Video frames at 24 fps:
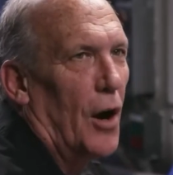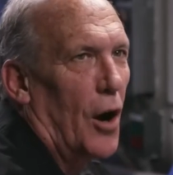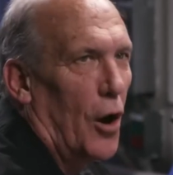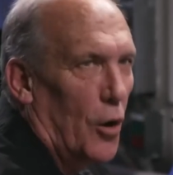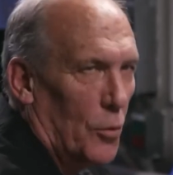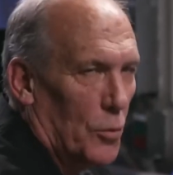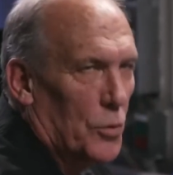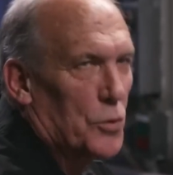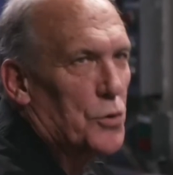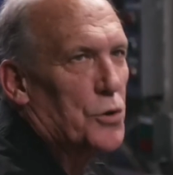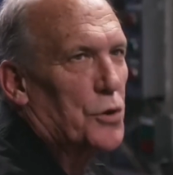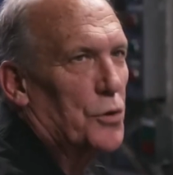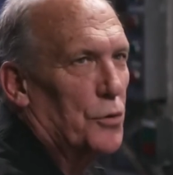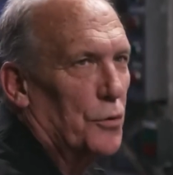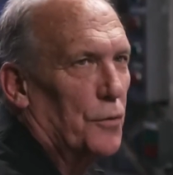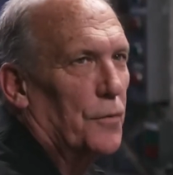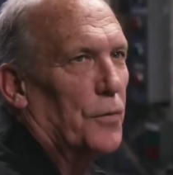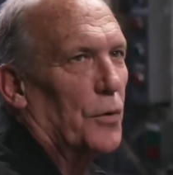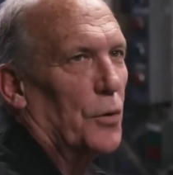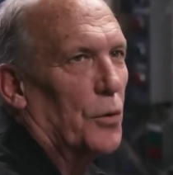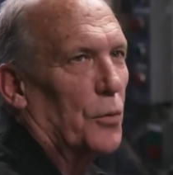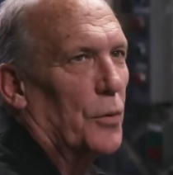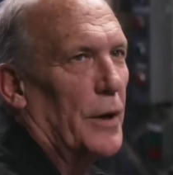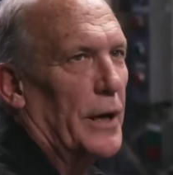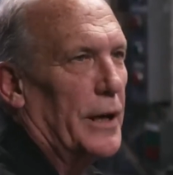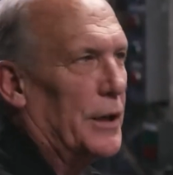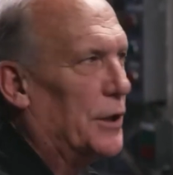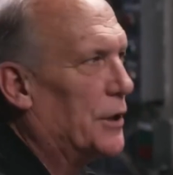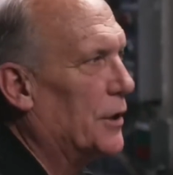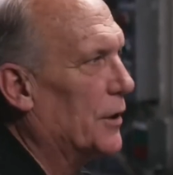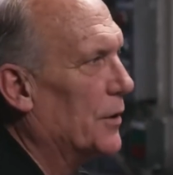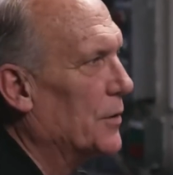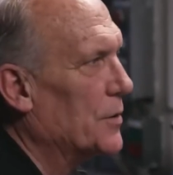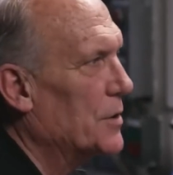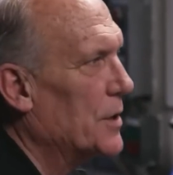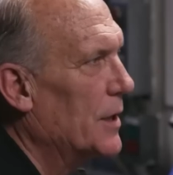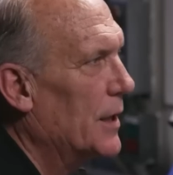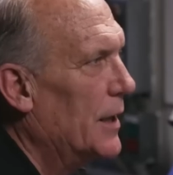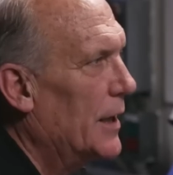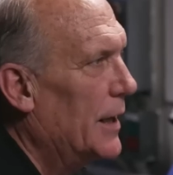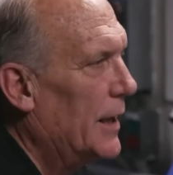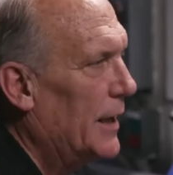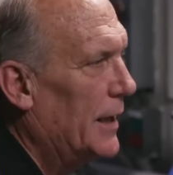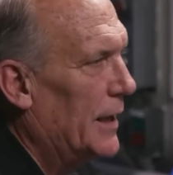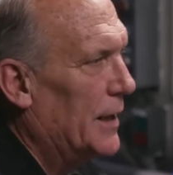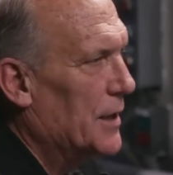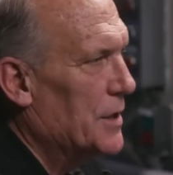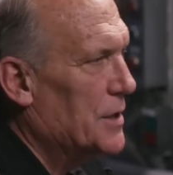Almost 2 full ratios
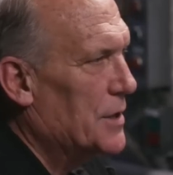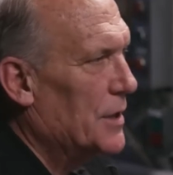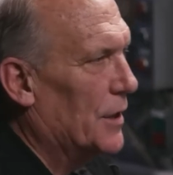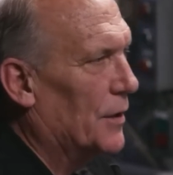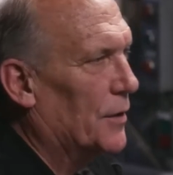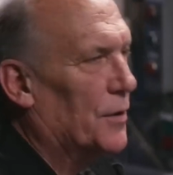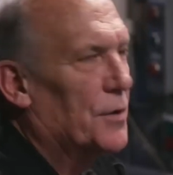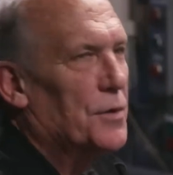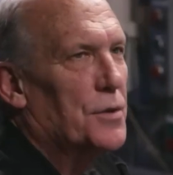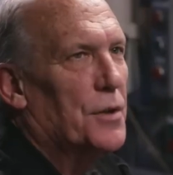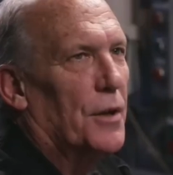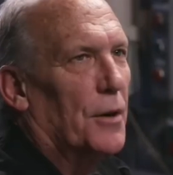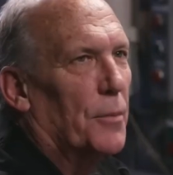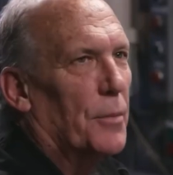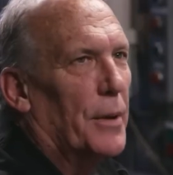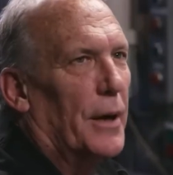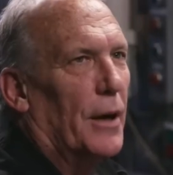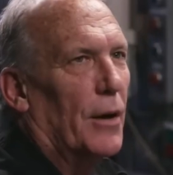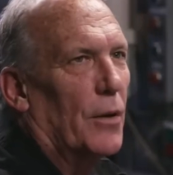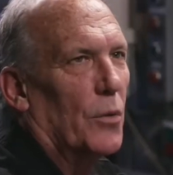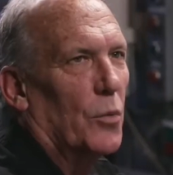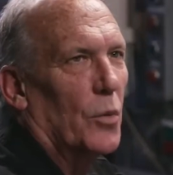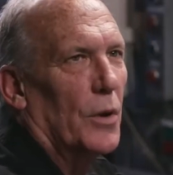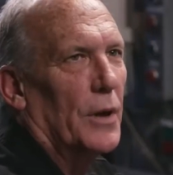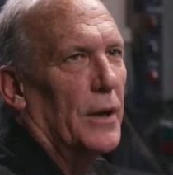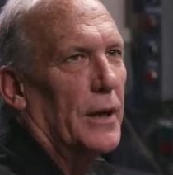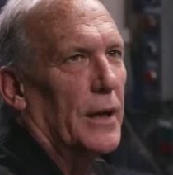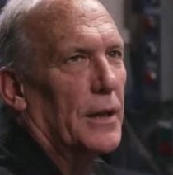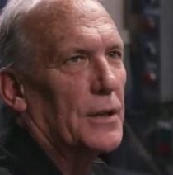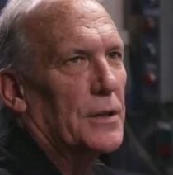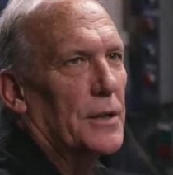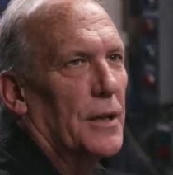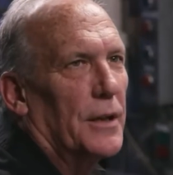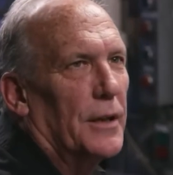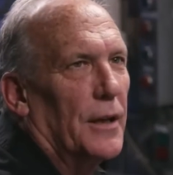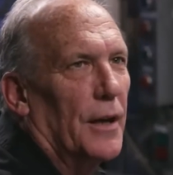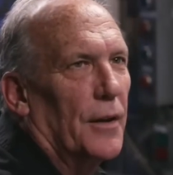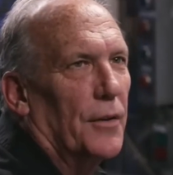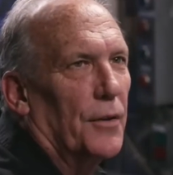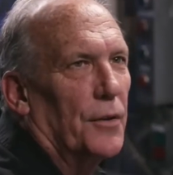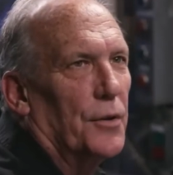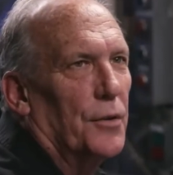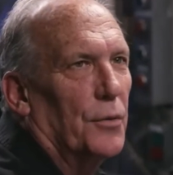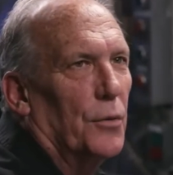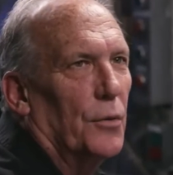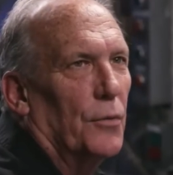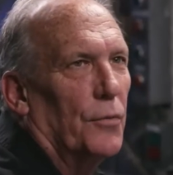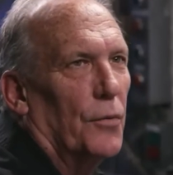in cylinders that are paired one next to the other,
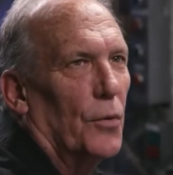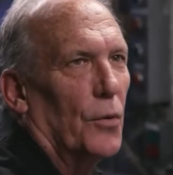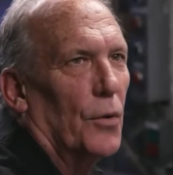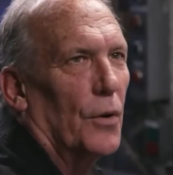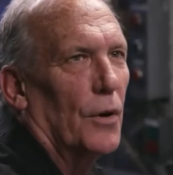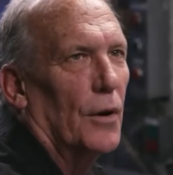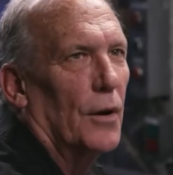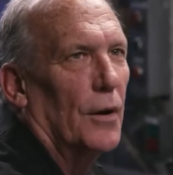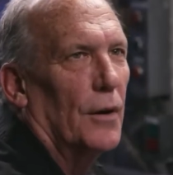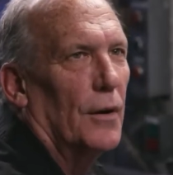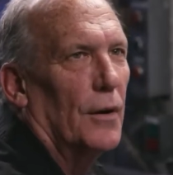2 and 4.